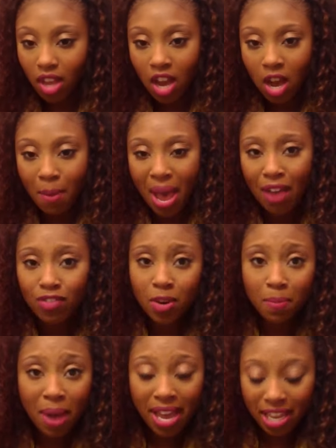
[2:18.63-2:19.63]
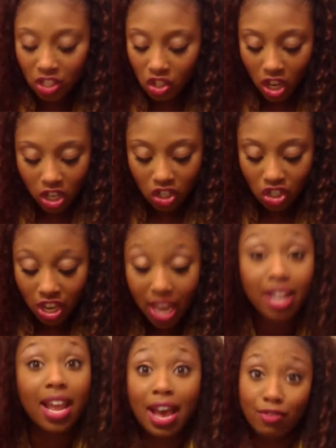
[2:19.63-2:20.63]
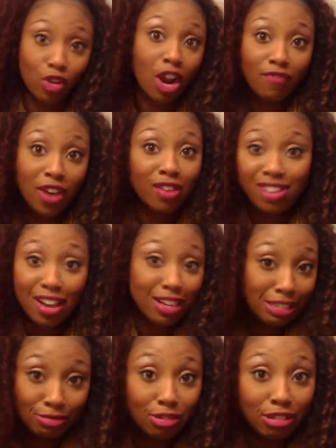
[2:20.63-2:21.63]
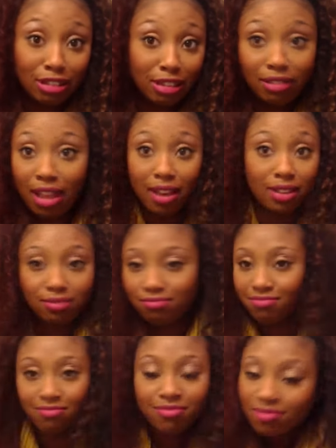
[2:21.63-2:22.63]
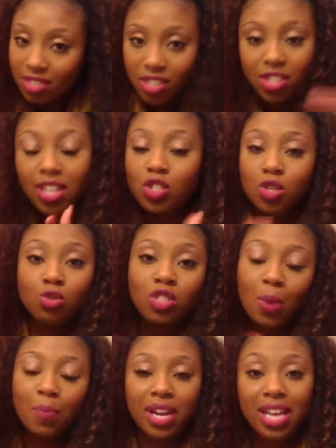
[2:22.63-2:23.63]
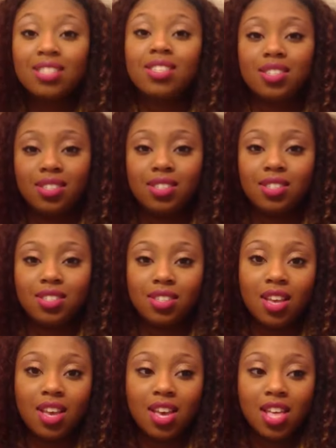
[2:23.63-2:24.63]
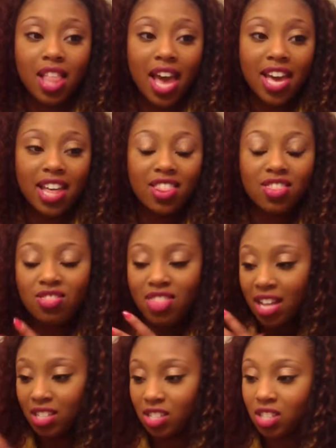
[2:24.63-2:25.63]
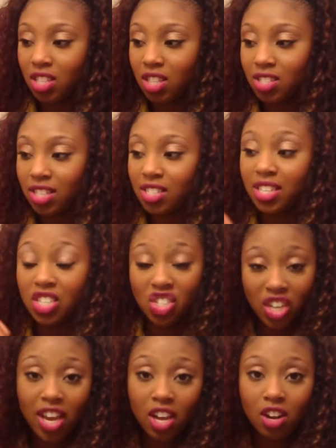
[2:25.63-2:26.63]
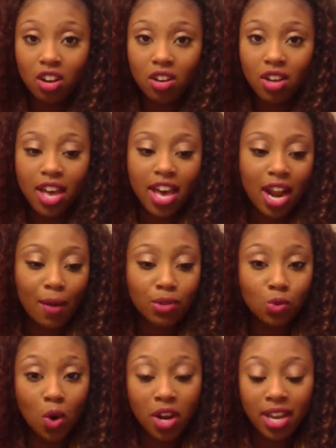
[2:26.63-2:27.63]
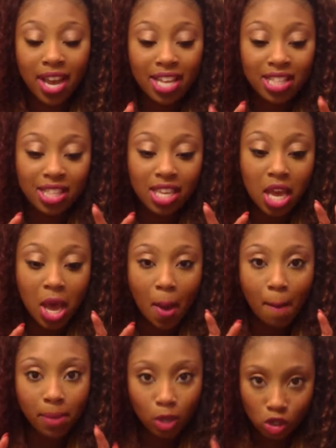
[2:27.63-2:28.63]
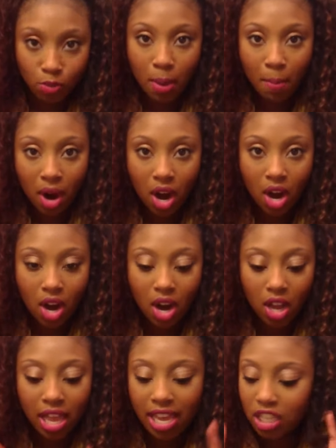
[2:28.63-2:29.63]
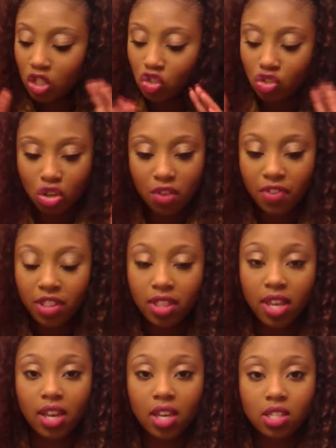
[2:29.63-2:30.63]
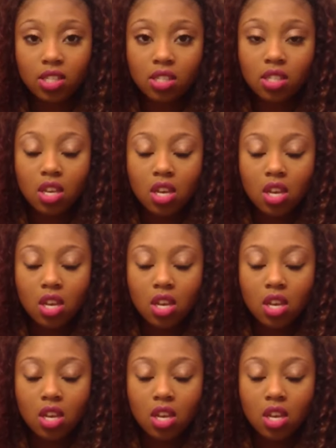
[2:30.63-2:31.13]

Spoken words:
After my internship, and after I found out it's really it's like two separate entities. Like, that's the Disney Channel, and I was working at the amusement park. Like, it's two different things.